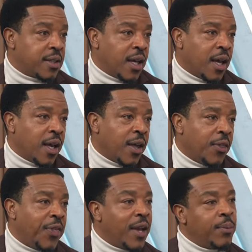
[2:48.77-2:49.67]
uh,
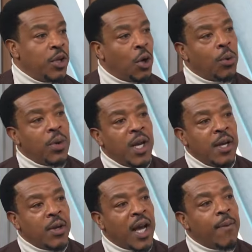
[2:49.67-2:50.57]
that, you know,
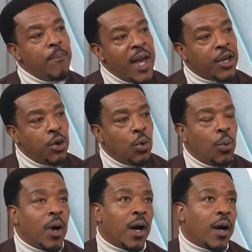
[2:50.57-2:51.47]
kind of make
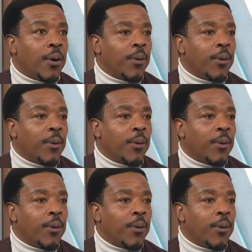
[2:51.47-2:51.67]
you uh,